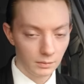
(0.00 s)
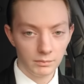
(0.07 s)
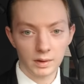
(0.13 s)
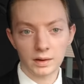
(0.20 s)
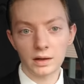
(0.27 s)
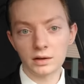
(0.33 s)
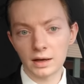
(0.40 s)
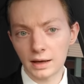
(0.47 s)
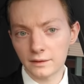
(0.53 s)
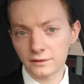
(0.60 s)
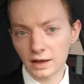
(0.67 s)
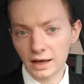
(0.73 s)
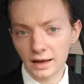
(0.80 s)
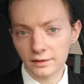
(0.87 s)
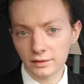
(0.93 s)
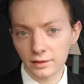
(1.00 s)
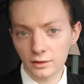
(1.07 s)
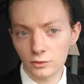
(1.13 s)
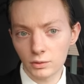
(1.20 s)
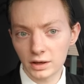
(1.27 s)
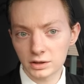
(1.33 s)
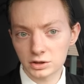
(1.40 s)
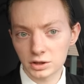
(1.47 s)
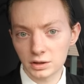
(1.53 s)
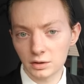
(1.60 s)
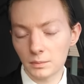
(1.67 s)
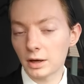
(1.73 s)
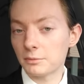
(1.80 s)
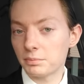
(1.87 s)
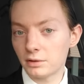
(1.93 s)
But then you have to ask the question,
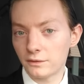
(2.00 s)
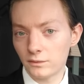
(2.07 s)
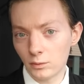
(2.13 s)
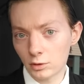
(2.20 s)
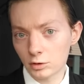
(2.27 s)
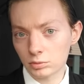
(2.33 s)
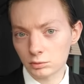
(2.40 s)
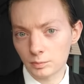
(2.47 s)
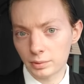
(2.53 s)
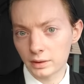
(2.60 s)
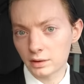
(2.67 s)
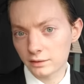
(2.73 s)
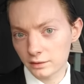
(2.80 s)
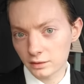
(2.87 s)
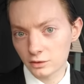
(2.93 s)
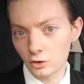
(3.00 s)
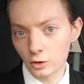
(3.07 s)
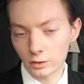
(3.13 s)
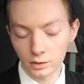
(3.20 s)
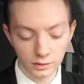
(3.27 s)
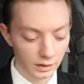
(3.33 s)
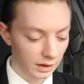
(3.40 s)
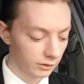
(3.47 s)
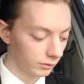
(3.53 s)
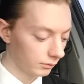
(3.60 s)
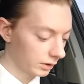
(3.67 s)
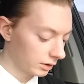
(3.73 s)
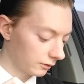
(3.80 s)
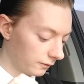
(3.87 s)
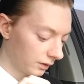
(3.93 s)
it might be affordable, but is it good? And that's what
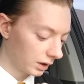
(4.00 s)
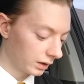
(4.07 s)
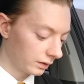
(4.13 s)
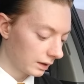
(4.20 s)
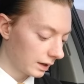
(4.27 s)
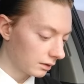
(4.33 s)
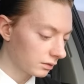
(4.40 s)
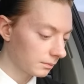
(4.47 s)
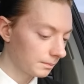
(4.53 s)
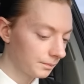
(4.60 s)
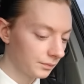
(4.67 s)
we're gonna find out.